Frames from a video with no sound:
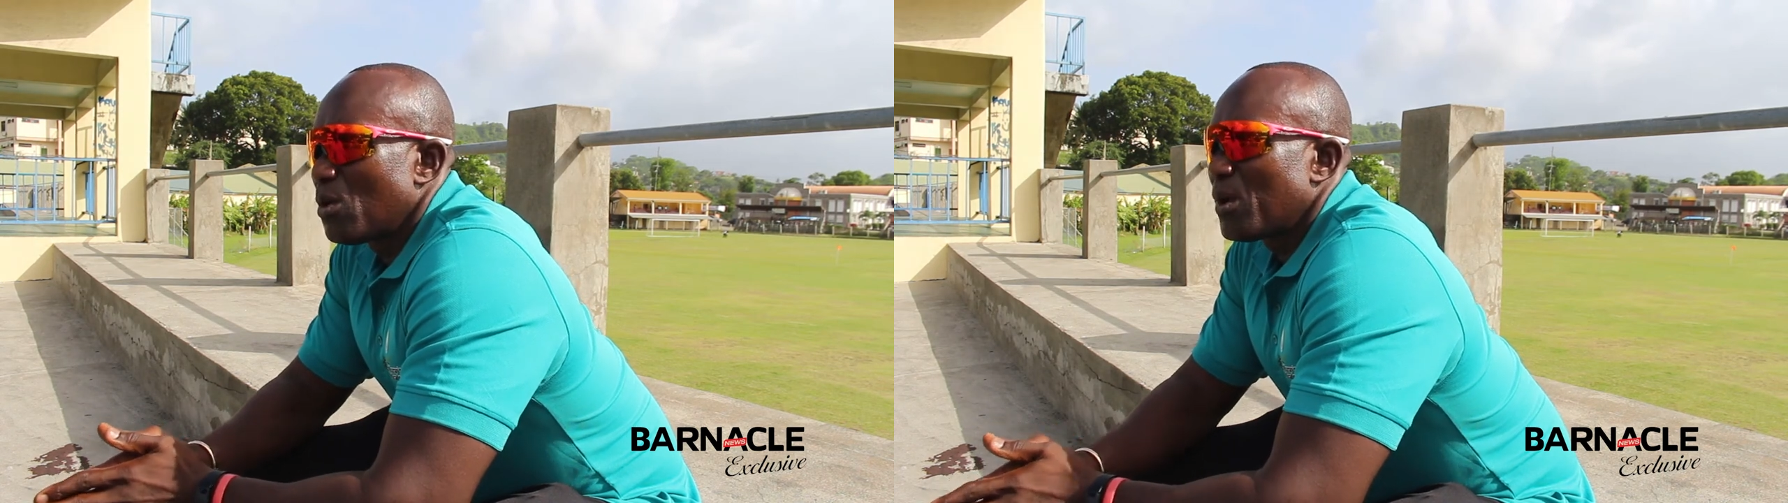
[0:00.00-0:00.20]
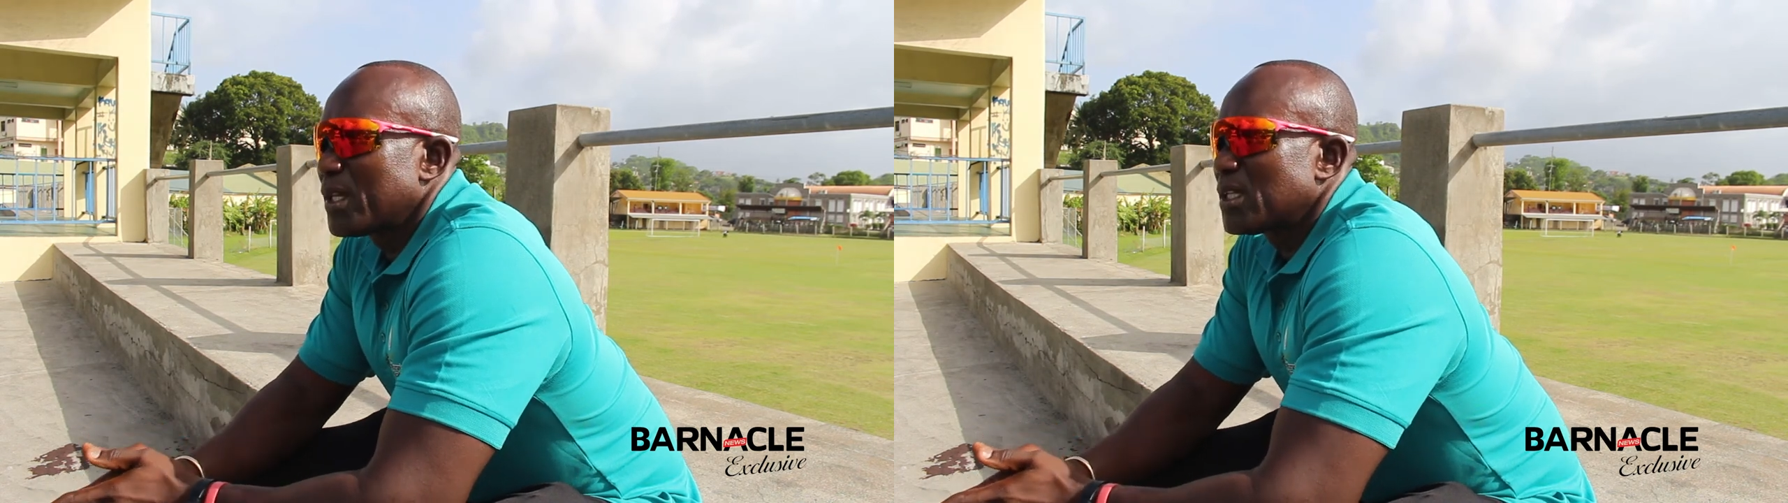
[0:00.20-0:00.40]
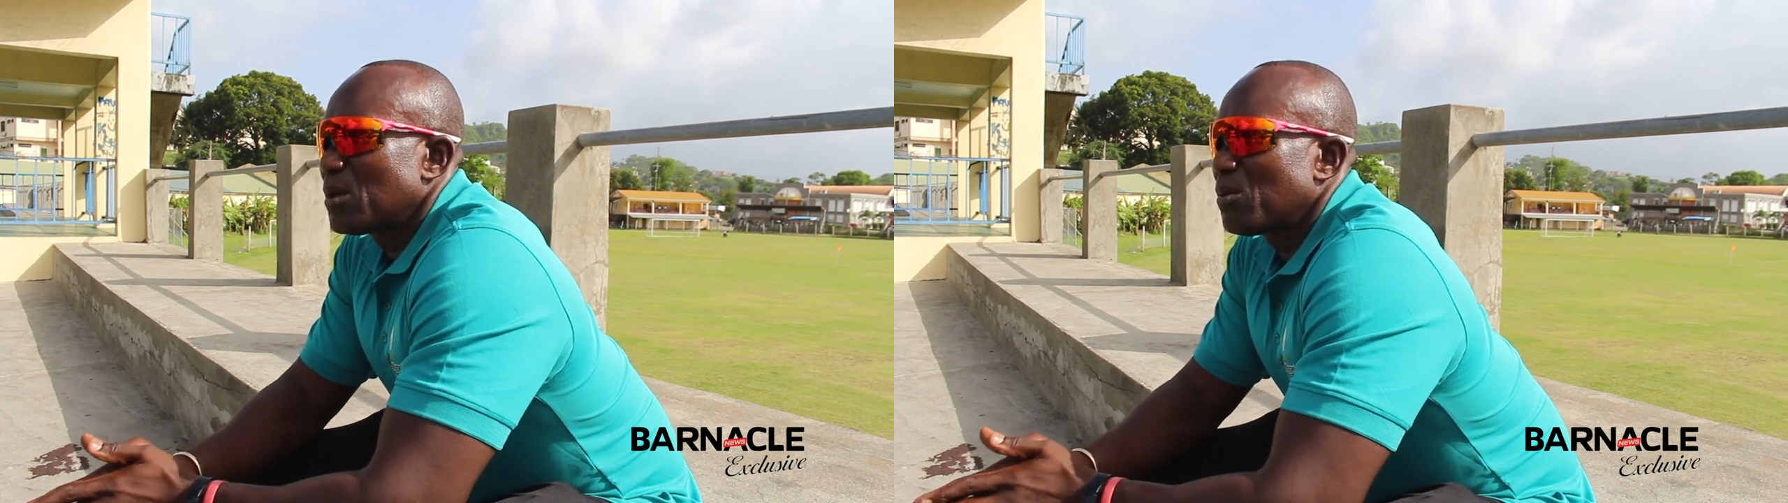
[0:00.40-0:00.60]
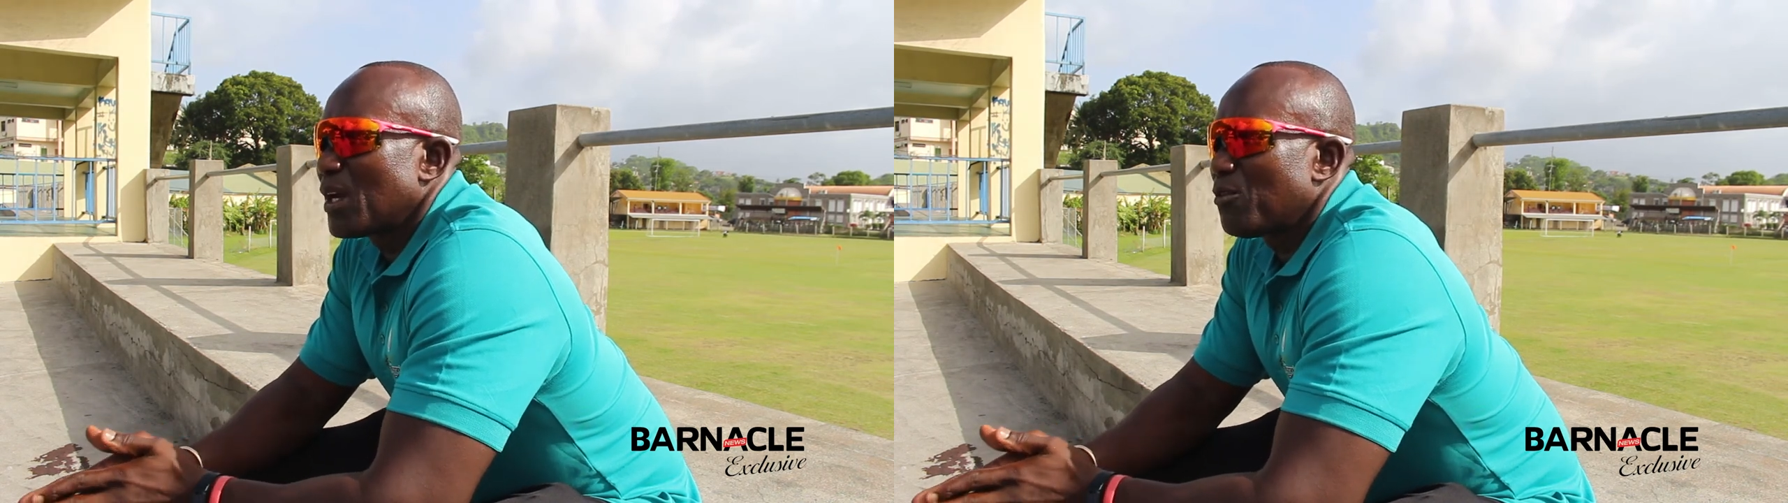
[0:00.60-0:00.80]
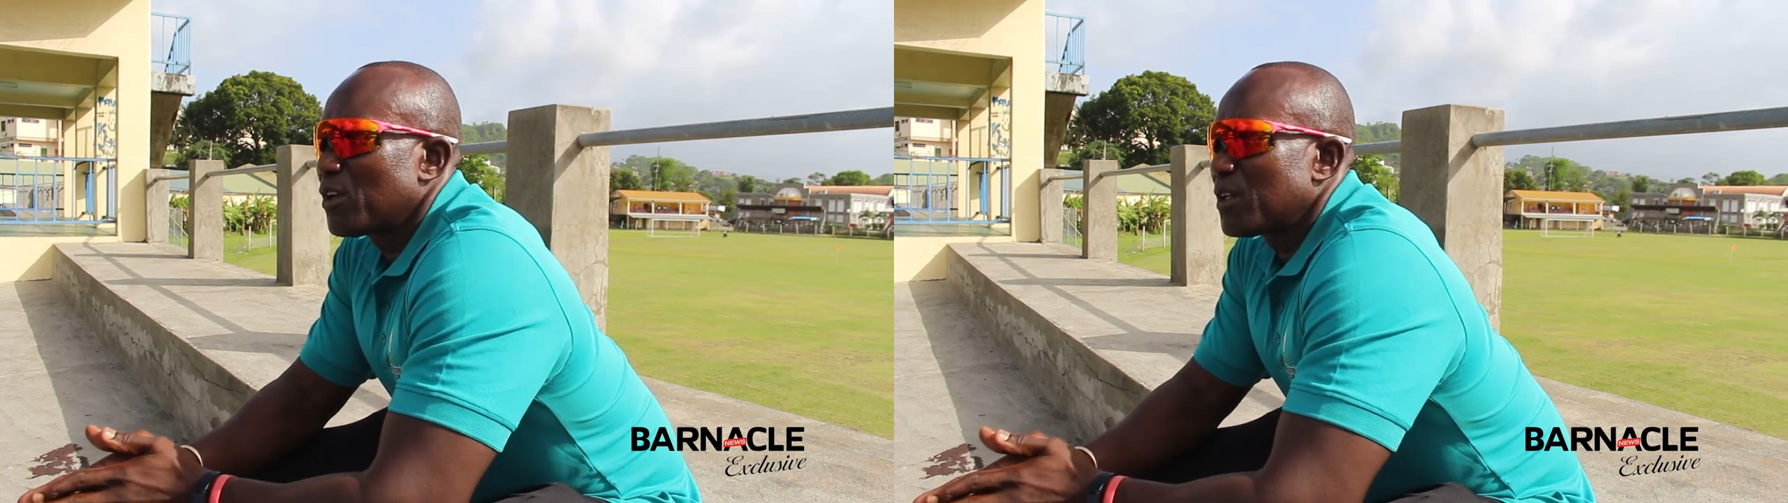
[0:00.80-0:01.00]
where I think we
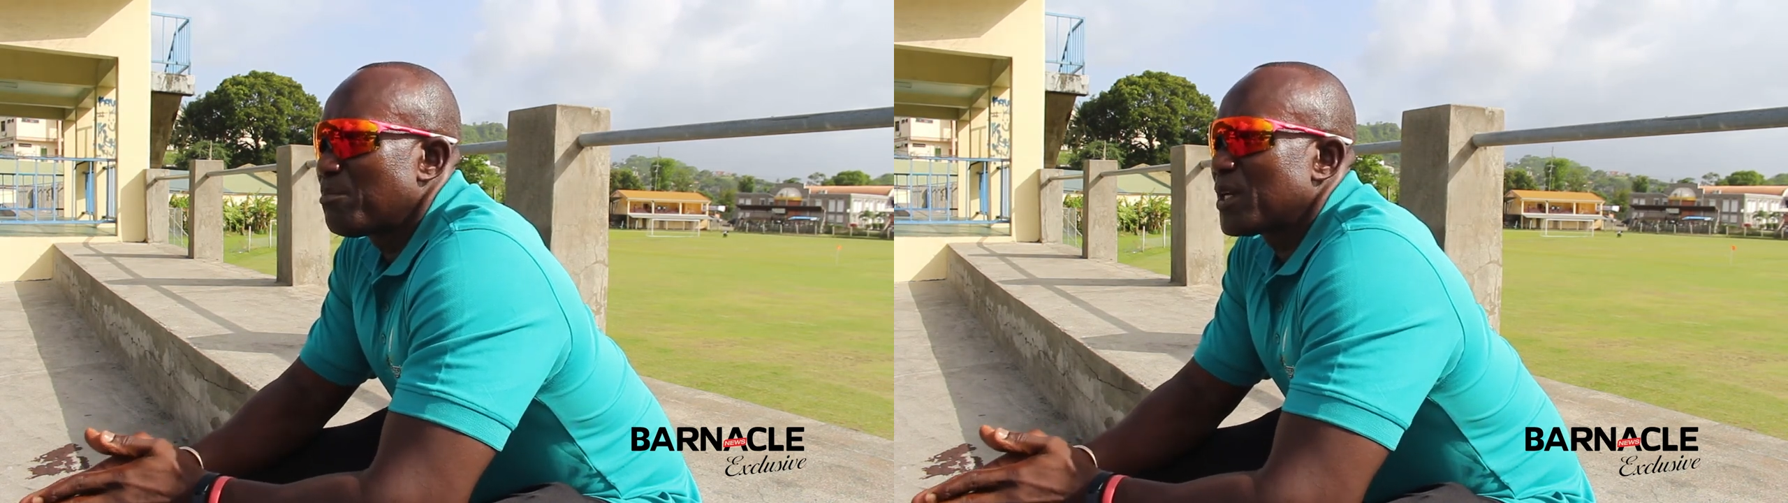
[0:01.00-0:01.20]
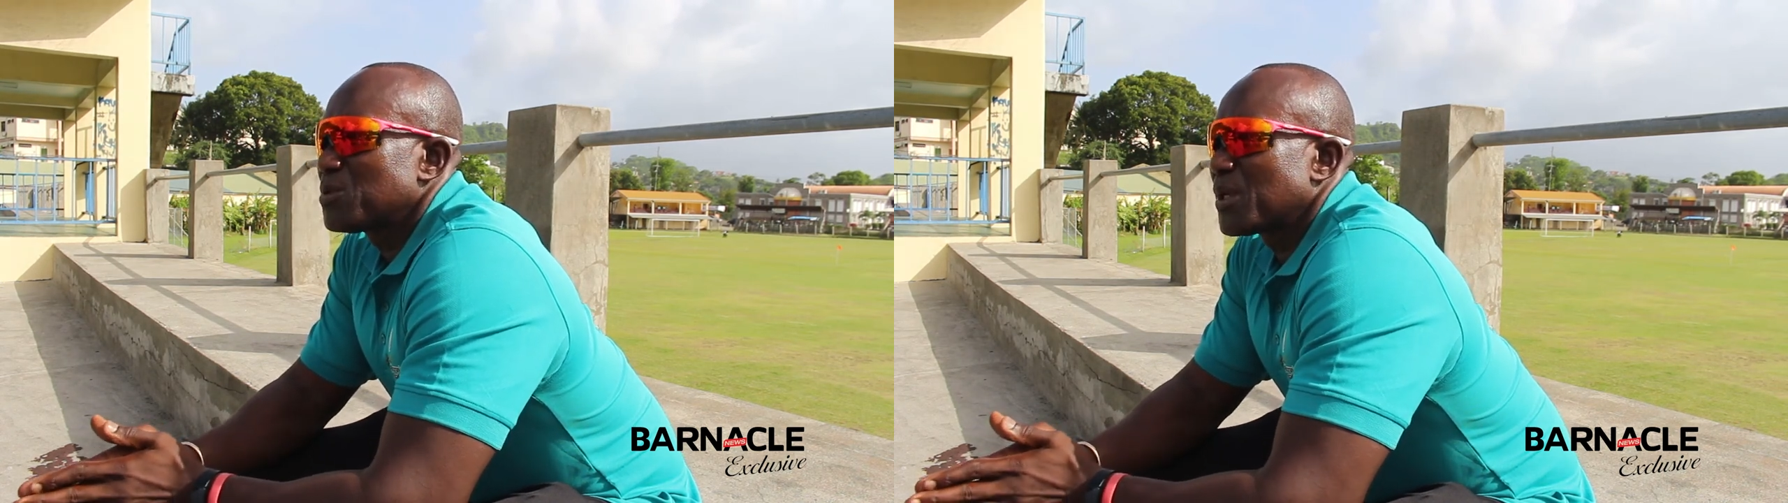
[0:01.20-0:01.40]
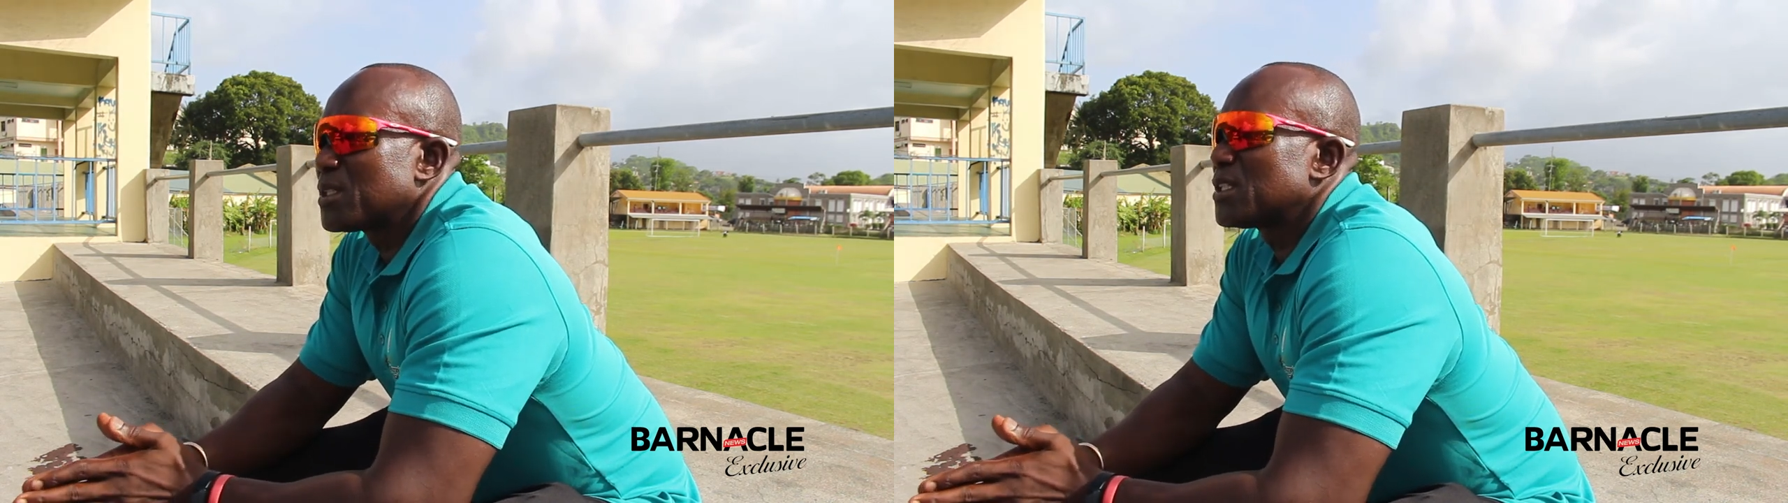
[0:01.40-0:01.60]
have one of the best wickets